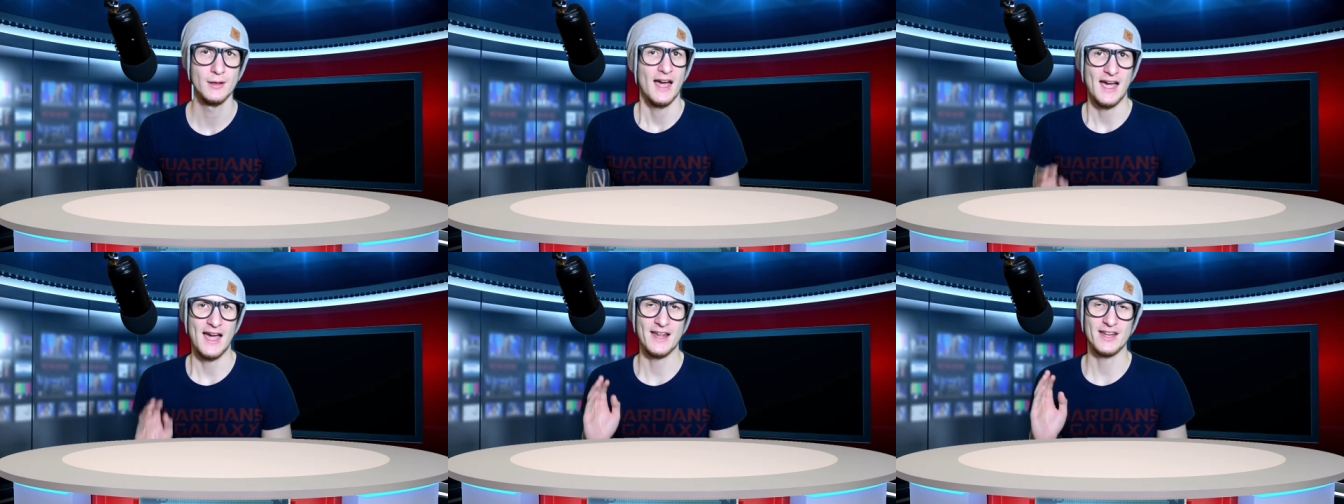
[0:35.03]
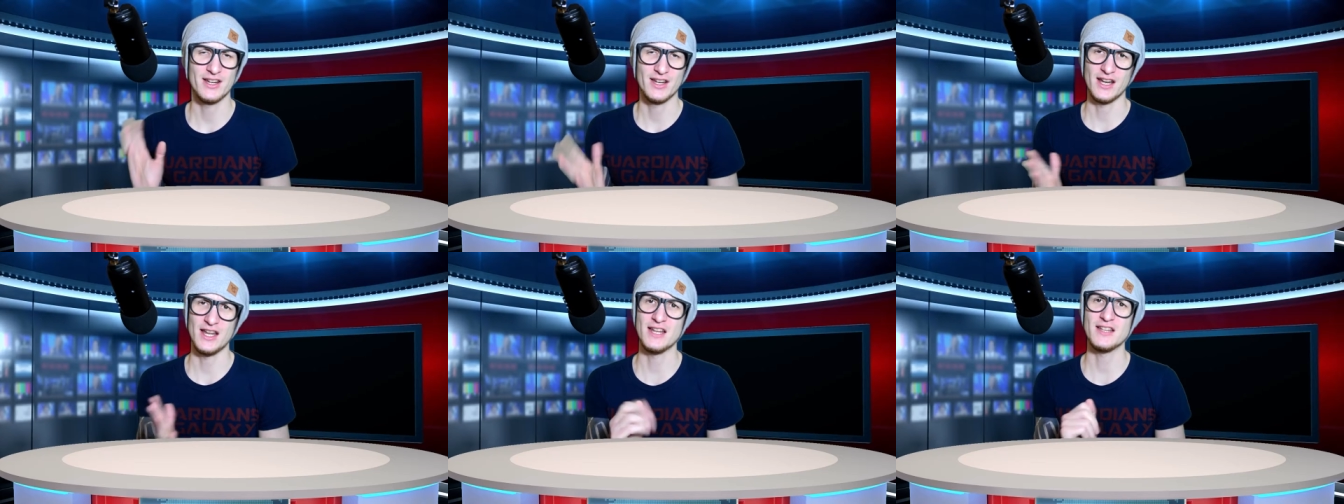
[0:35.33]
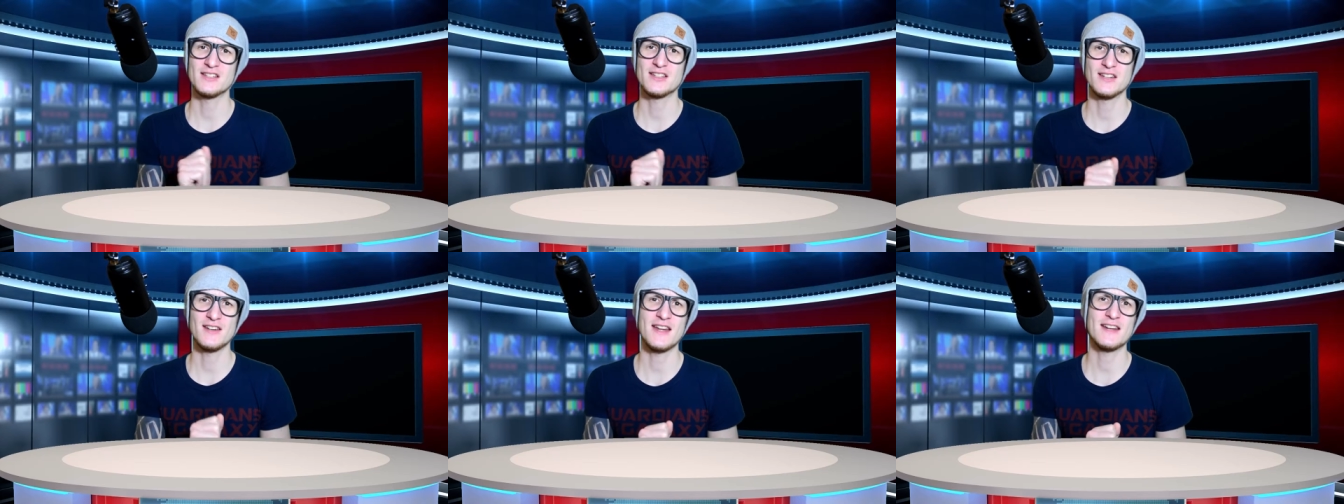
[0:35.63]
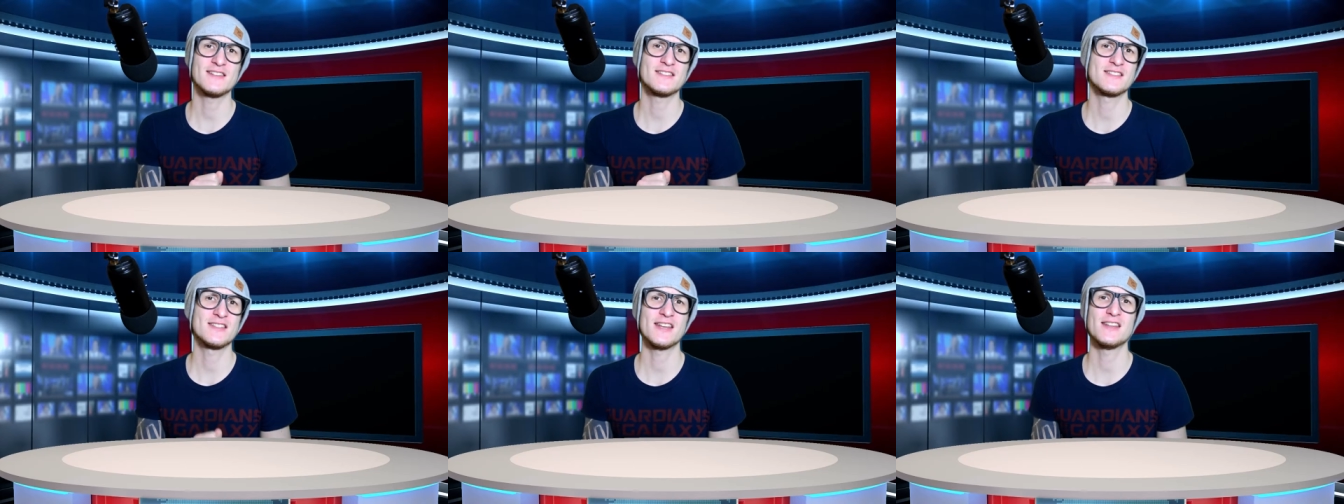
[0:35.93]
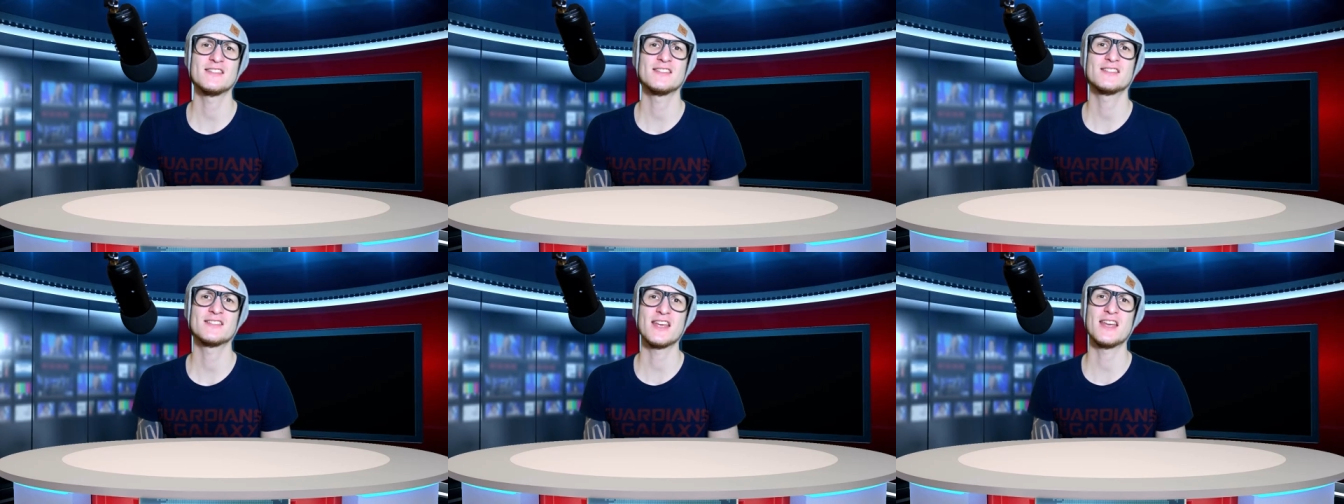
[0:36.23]
and an internet
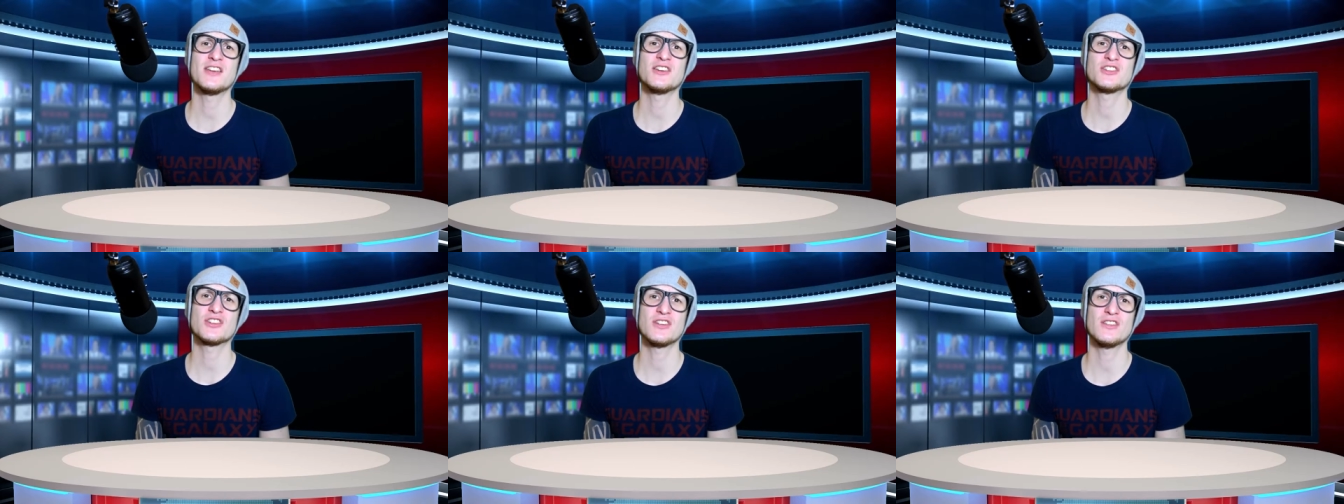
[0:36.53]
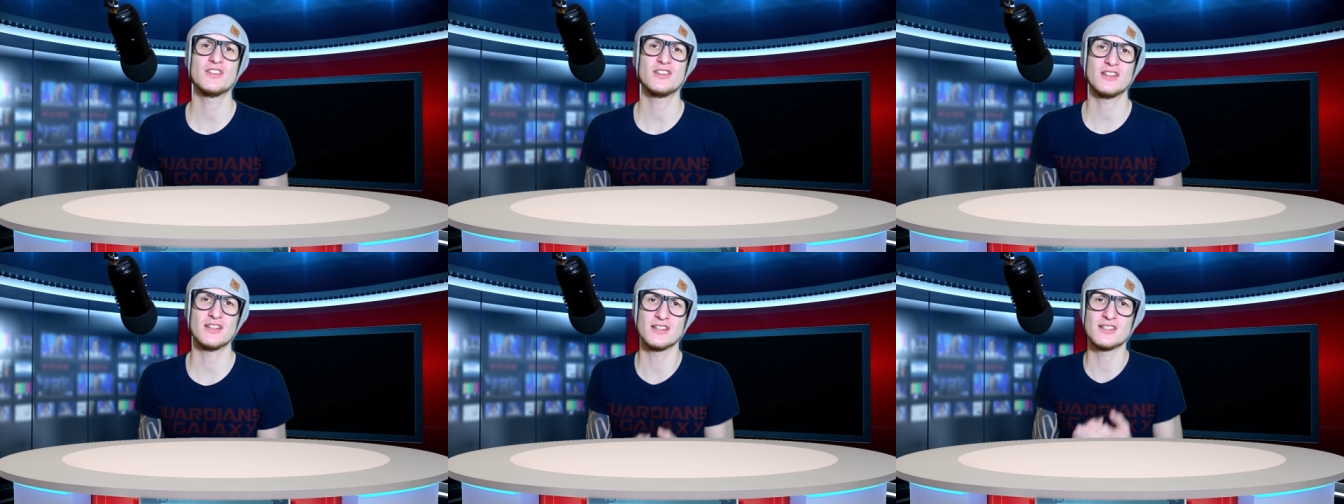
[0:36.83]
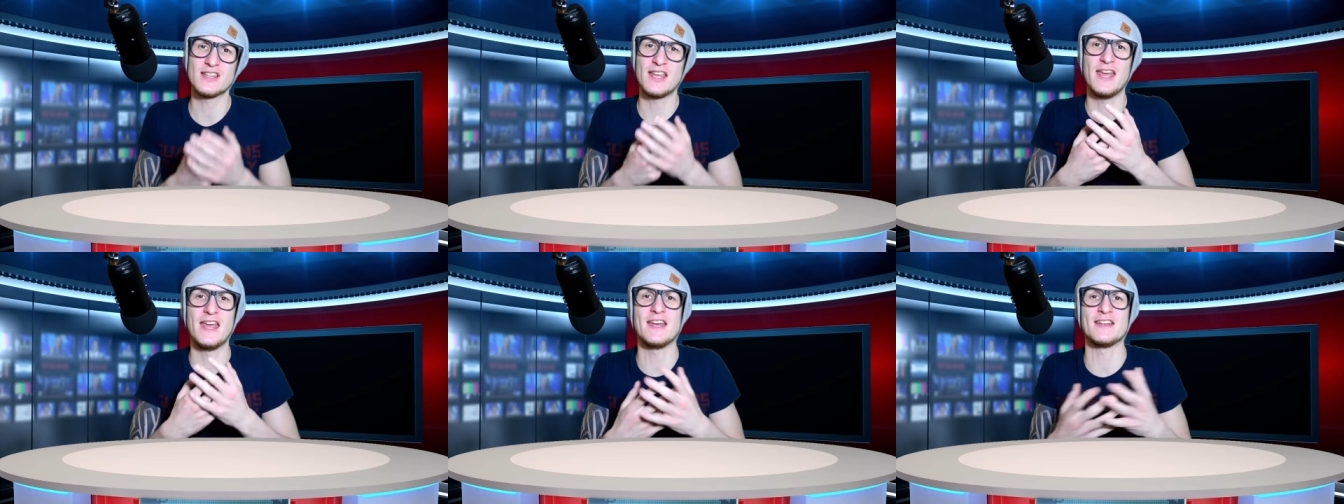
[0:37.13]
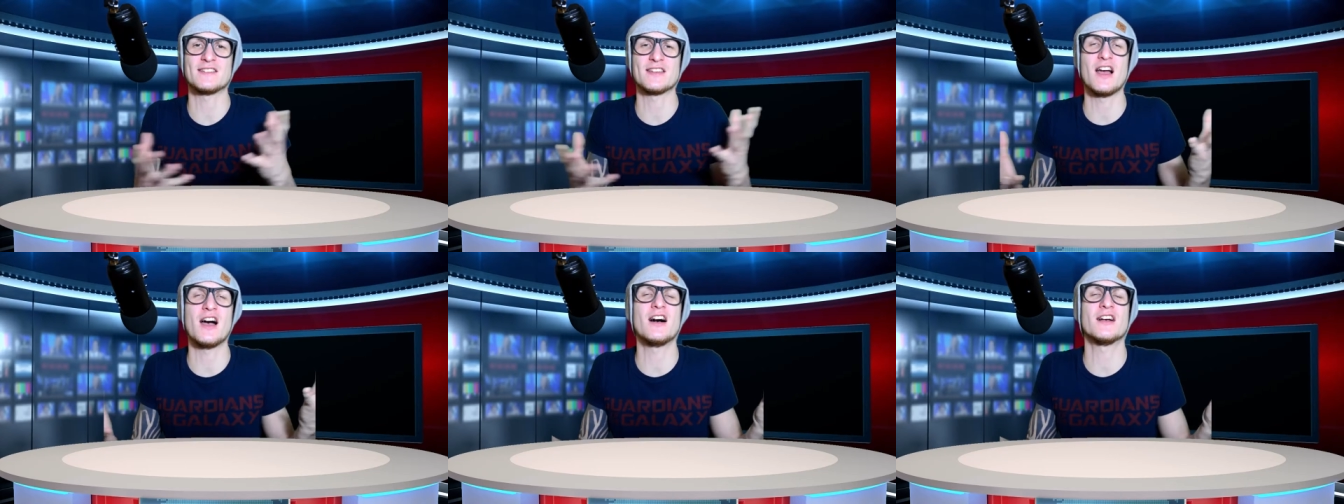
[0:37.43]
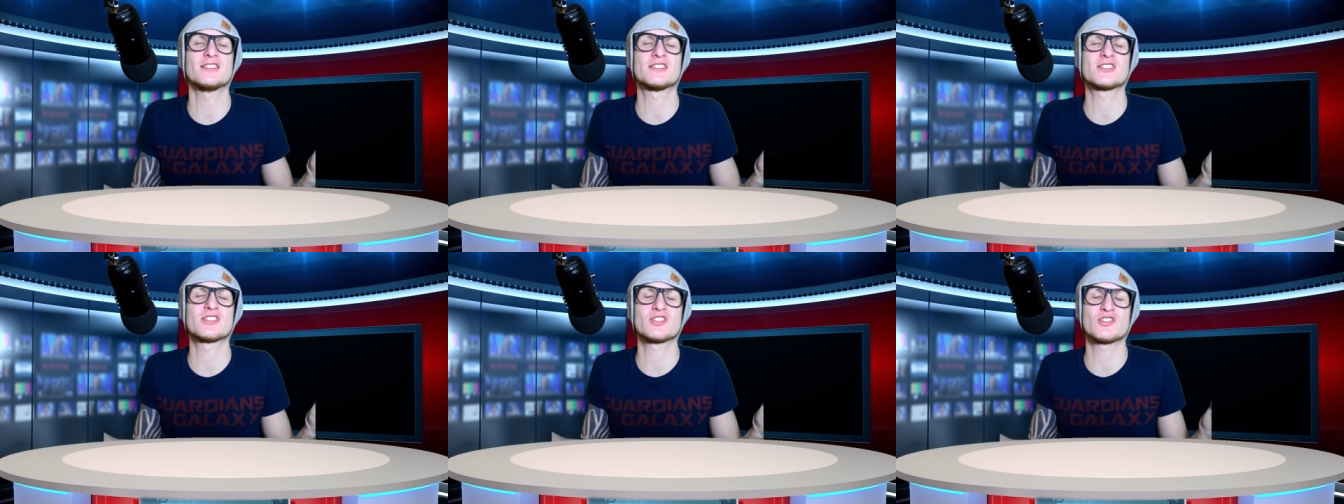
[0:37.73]
sensation that has hit
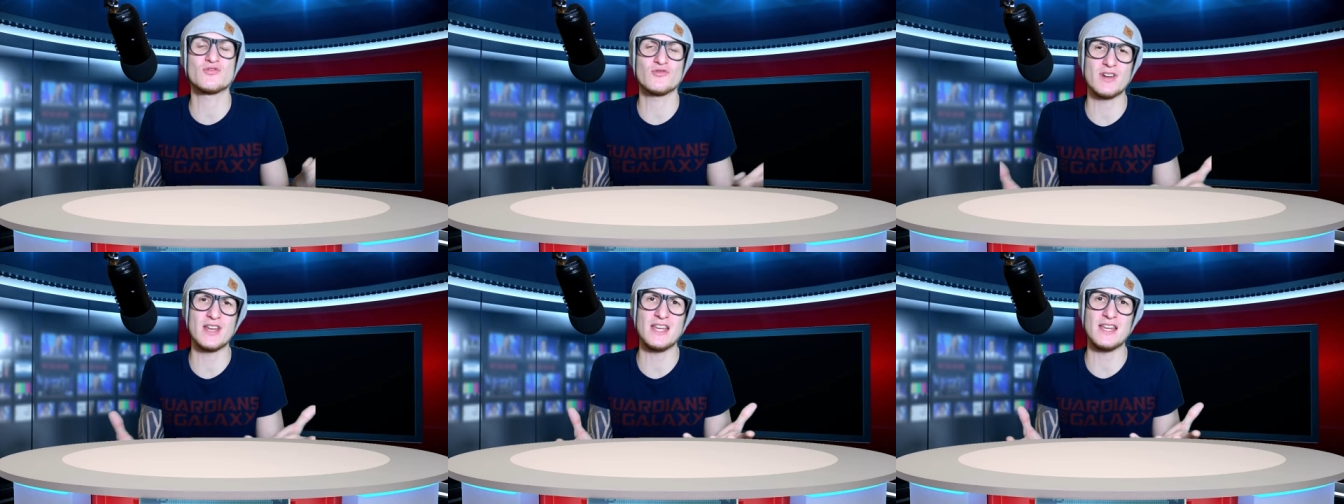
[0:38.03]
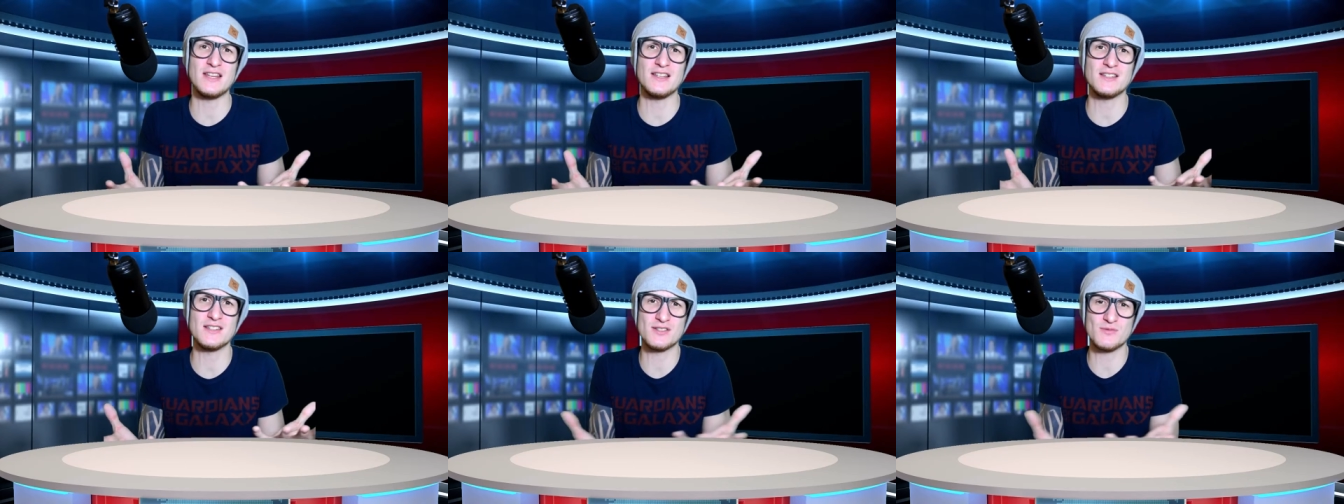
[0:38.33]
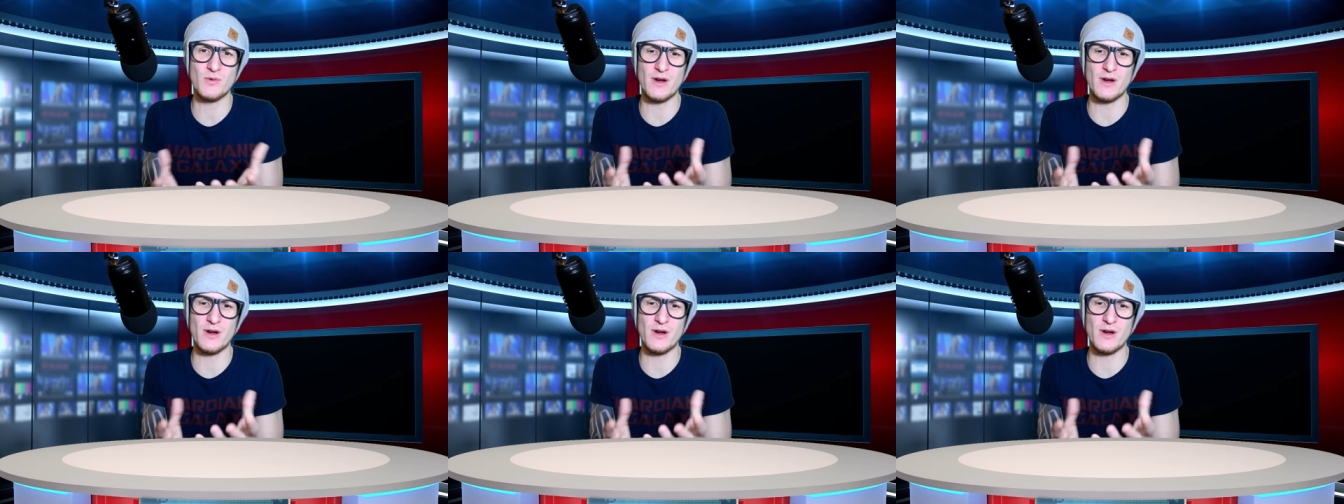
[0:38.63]
our screens,